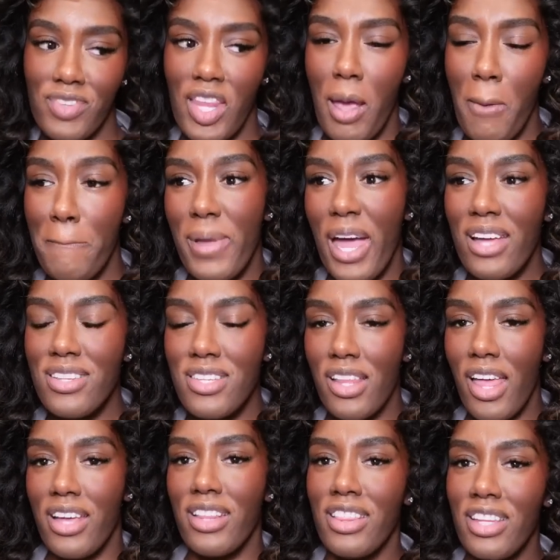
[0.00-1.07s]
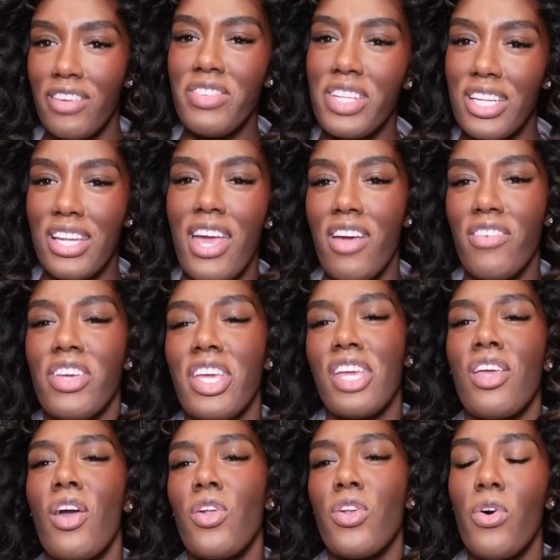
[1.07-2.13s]
I'm back to like lifting heavy.
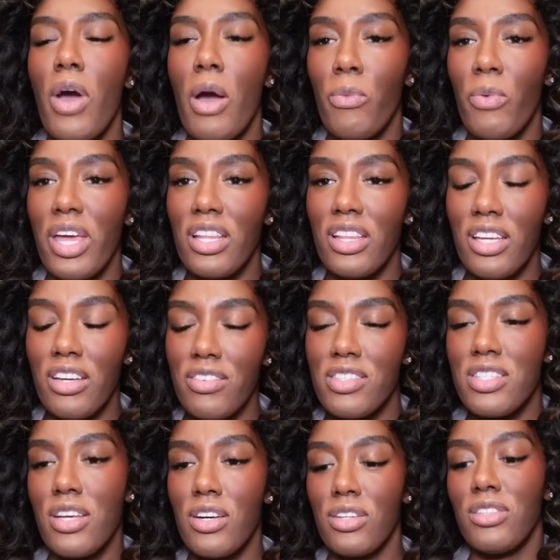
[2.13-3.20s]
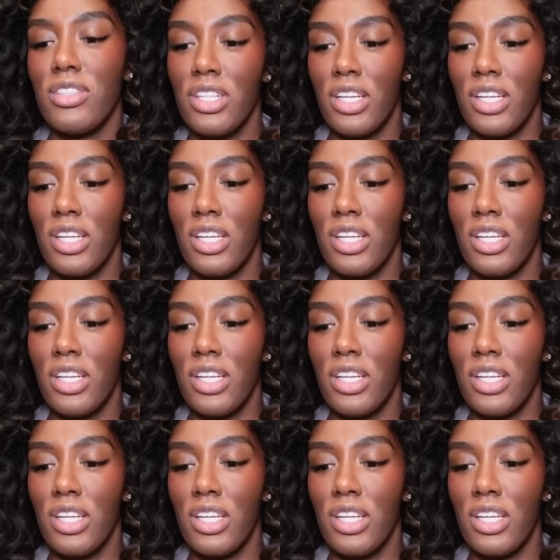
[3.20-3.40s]
And y'all know I weight lift, so